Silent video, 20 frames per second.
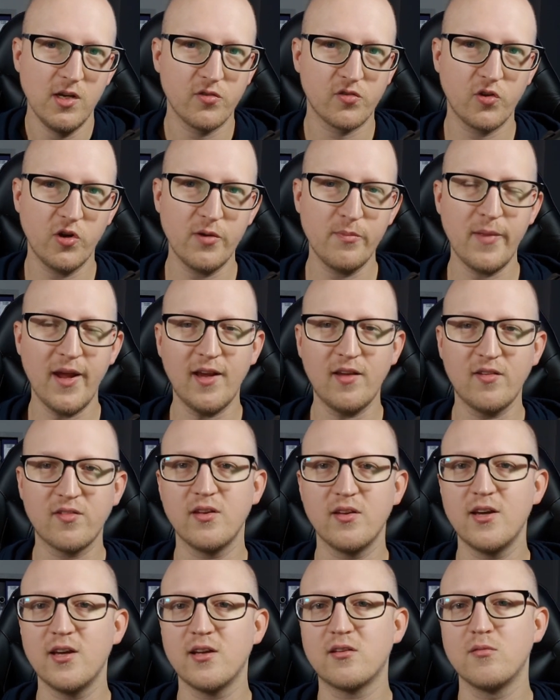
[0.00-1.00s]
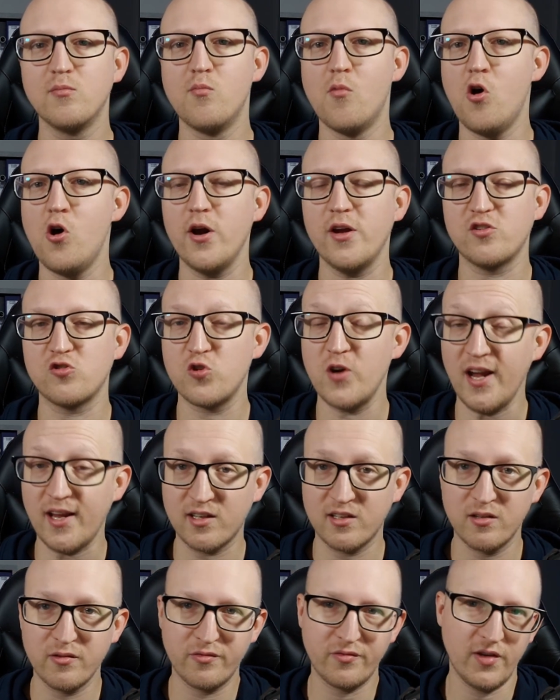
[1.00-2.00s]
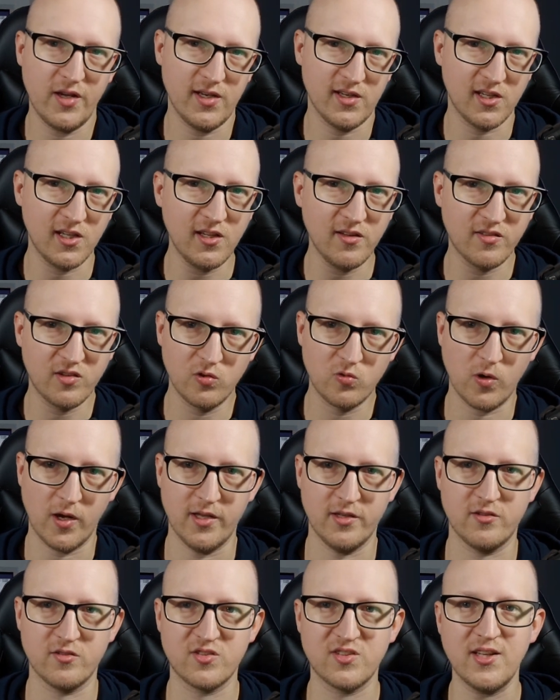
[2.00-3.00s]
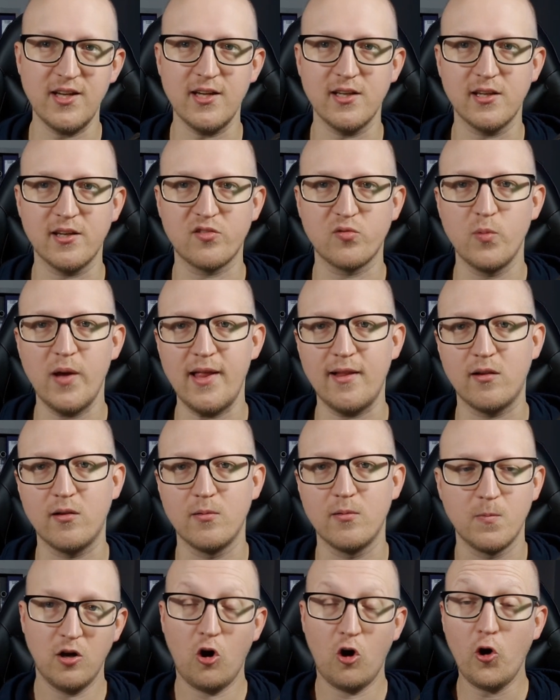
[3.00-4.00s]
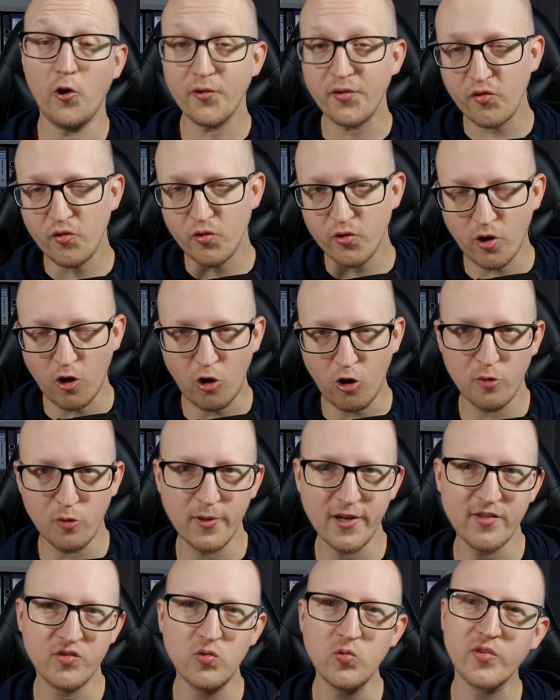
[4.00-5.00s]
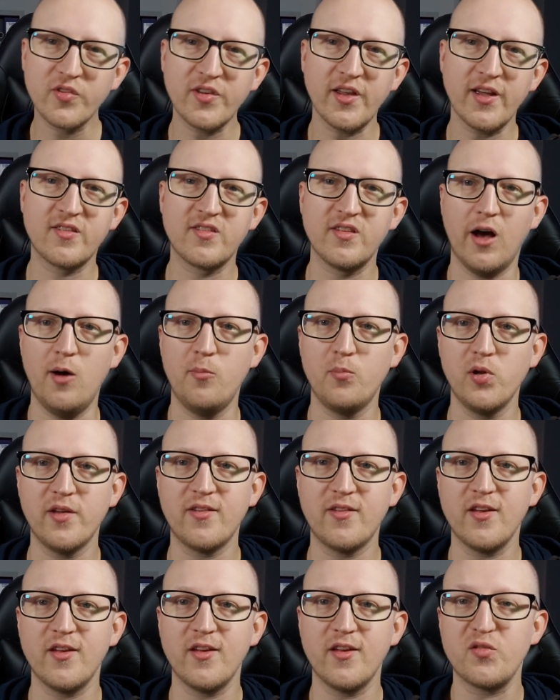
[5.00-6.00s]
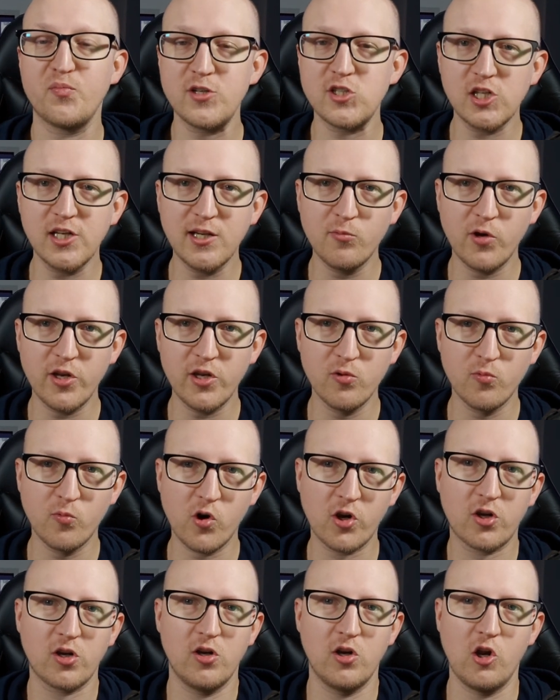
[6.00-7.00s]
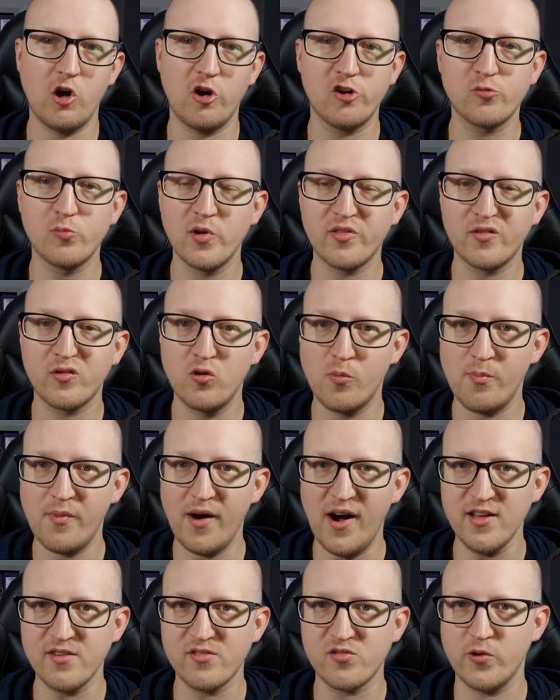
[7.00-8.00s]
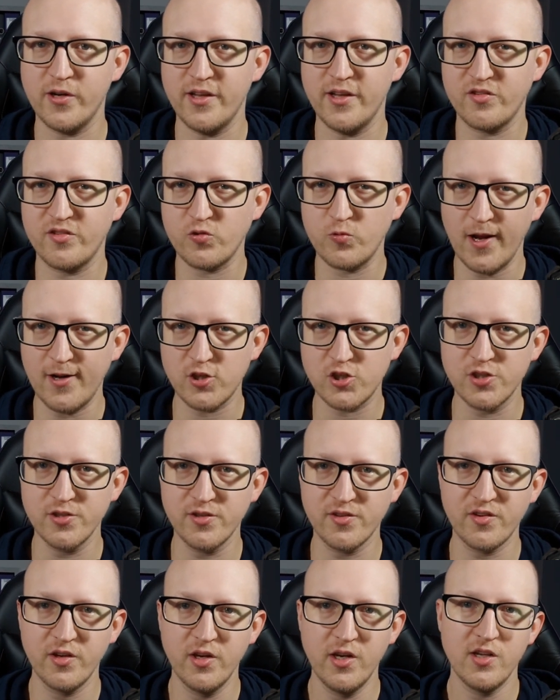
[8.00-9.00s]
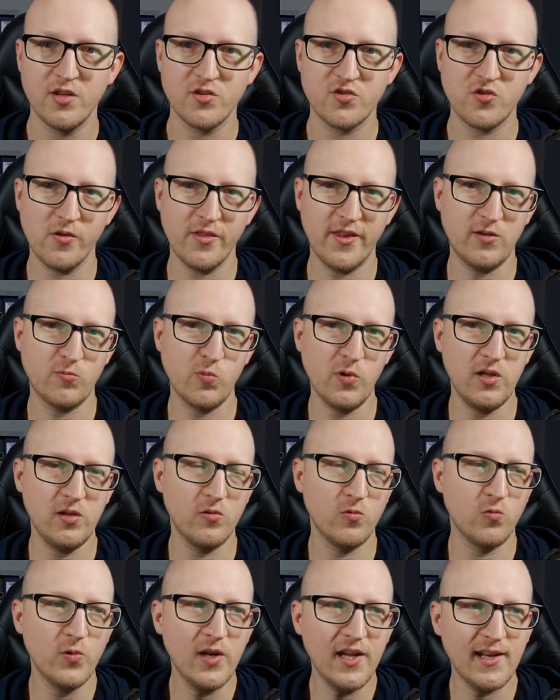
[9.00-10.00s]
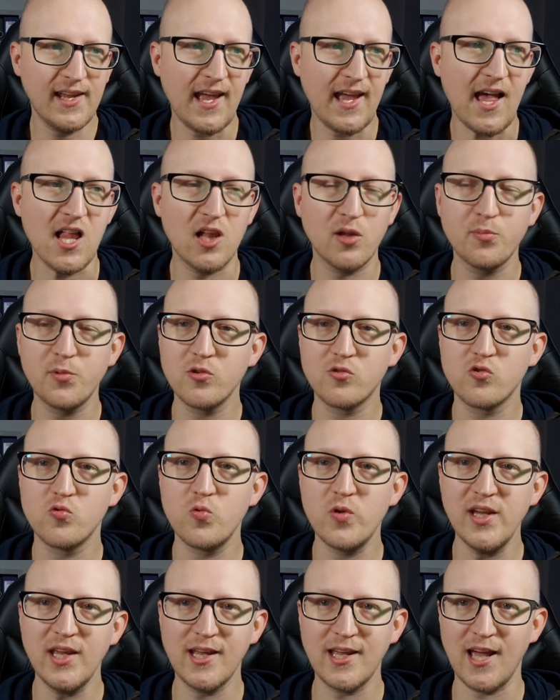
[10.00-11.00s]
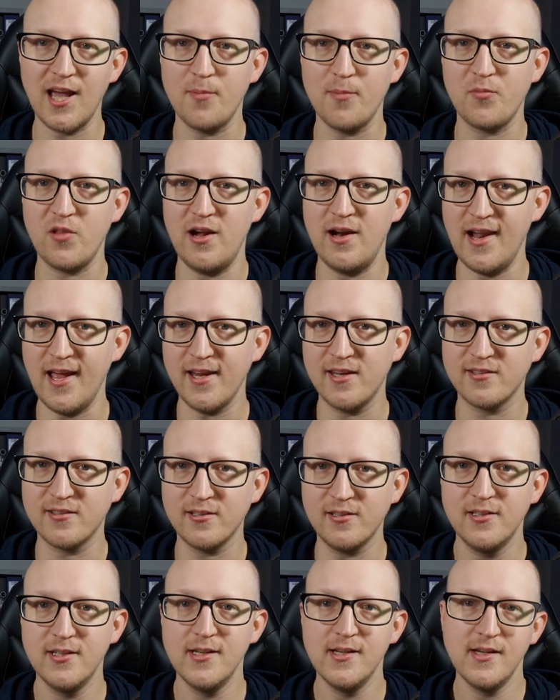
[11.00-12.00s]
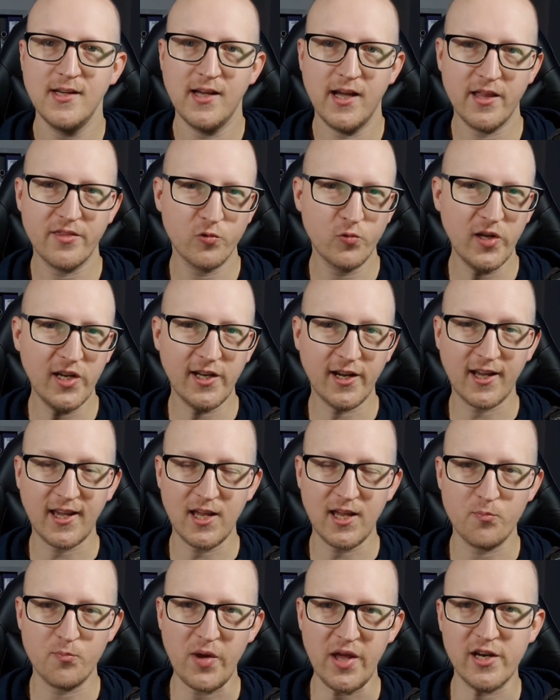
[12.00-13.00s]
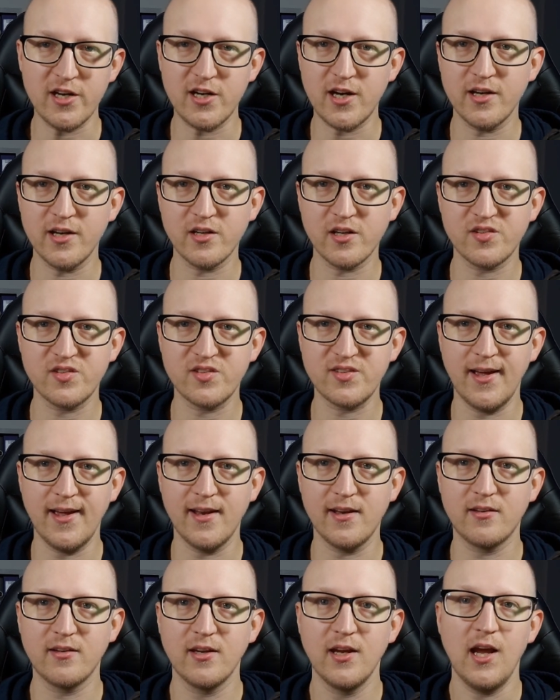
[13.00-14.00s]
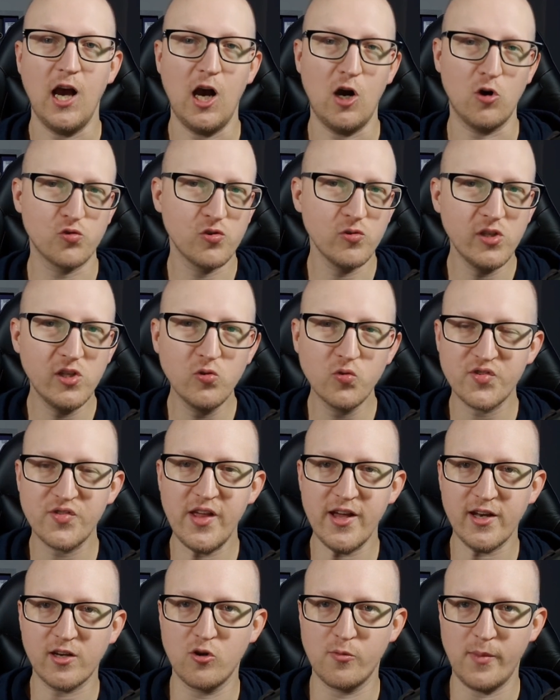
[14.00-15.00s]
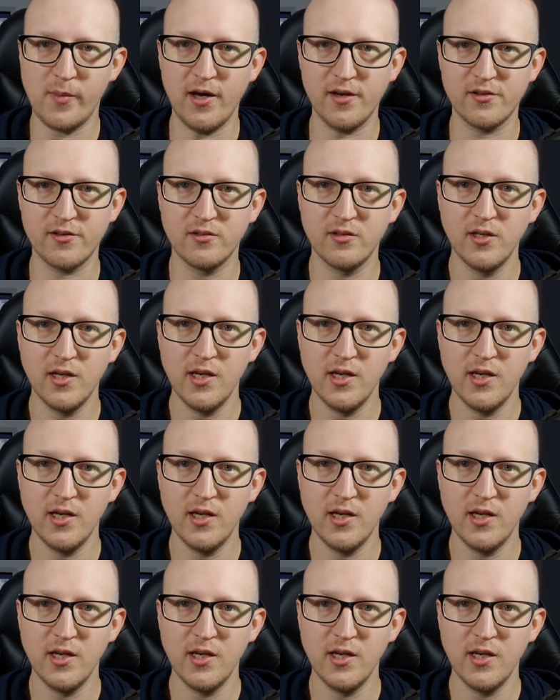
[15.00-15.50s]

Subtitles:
so it makes it more attractive and easy to understand as well. Also, always use examples, especially when you work a lot with commands or instructions, so that will really help you to recap that later and the reader can better understand how to use that command.